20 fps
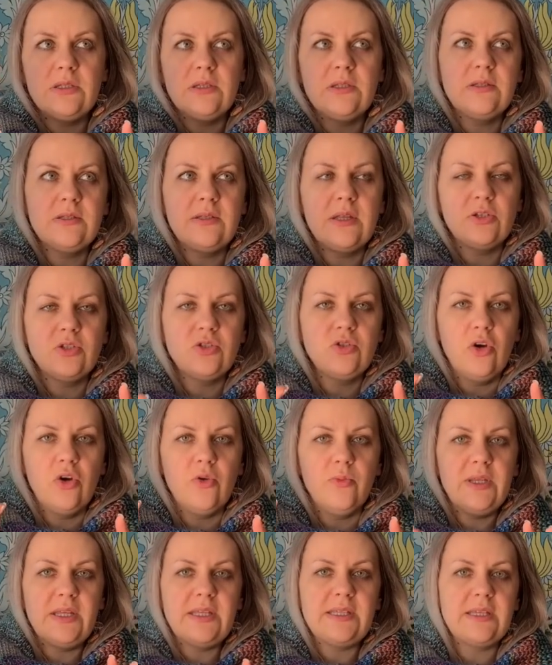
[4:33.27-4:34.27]
It tells you how
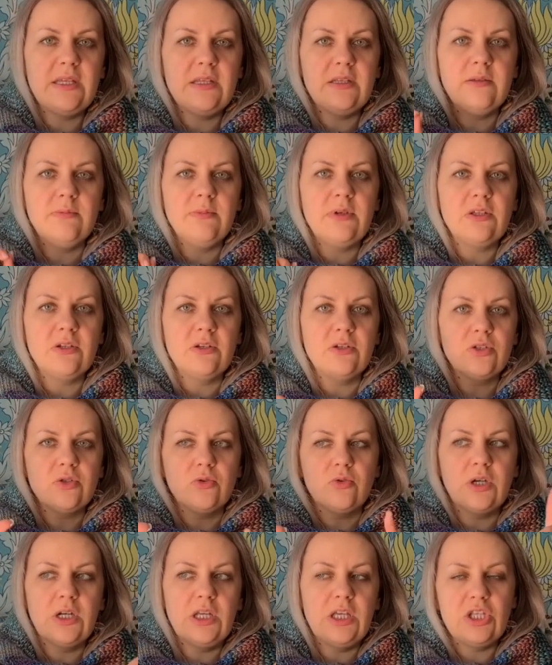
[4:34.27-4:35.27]
many centimeters
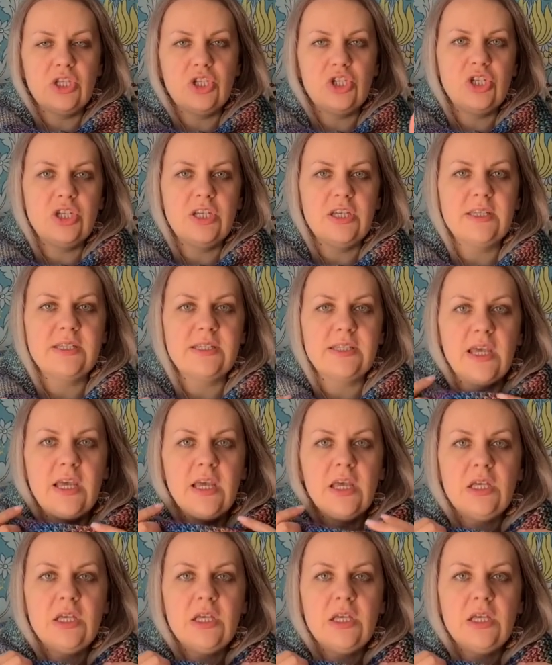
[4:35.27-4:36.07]
or inches.